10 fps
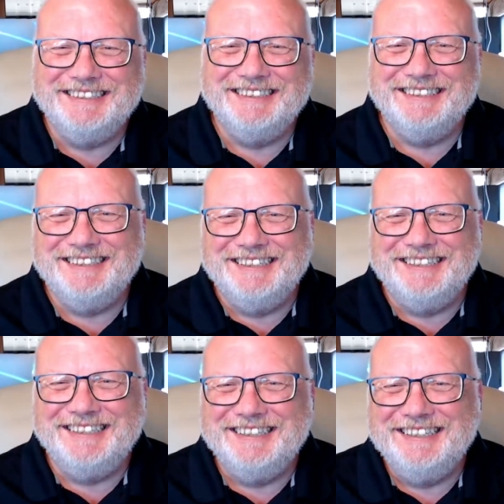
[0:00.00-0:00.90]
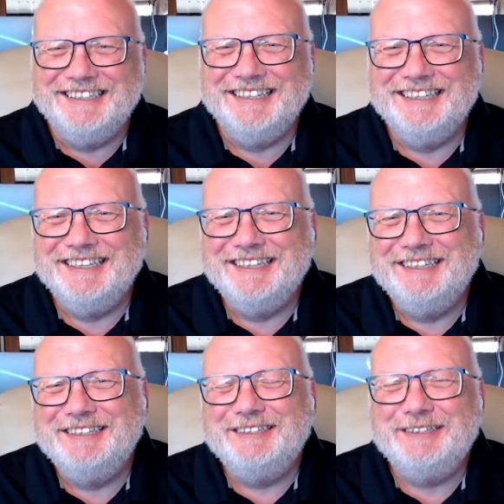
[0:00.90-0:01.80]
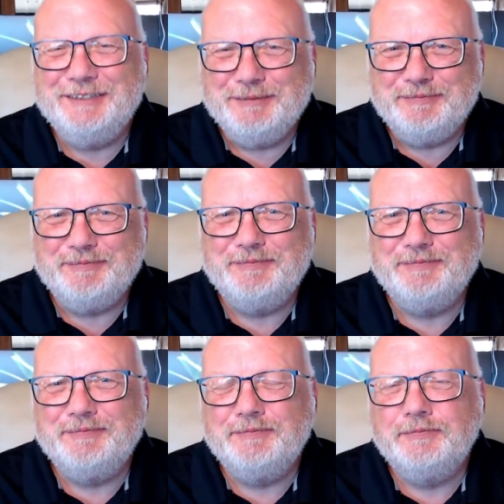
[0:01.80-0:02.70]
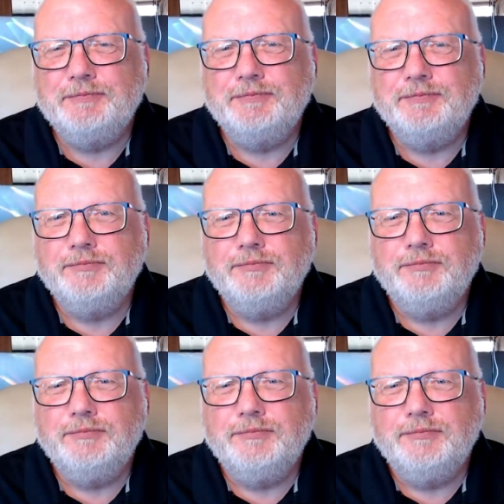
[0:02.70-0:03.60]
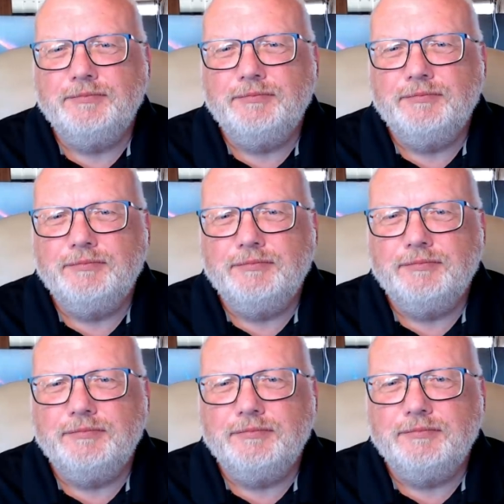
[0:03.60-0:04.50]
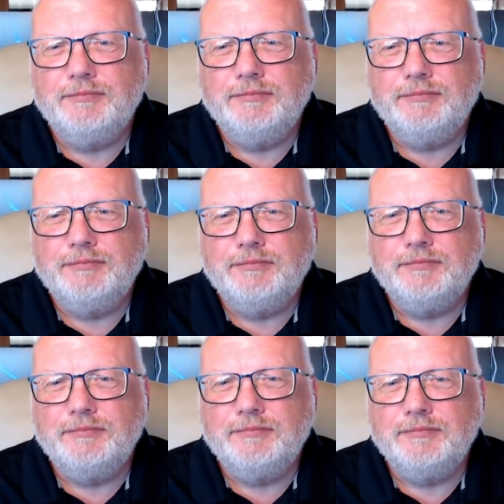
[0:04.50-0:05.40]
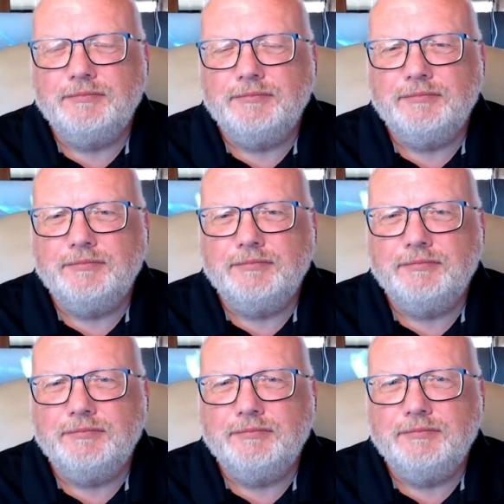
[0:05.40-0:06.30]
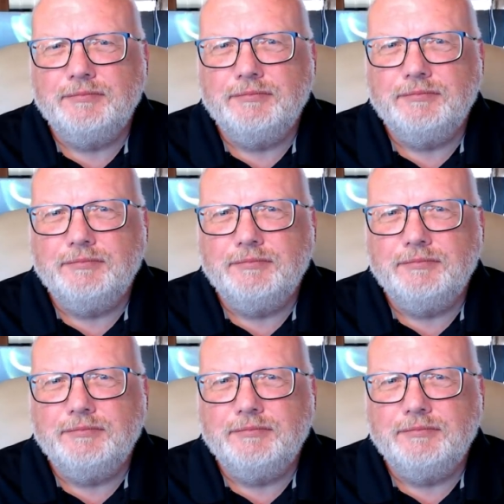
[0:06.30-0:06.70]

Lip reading: The person shown says nothing.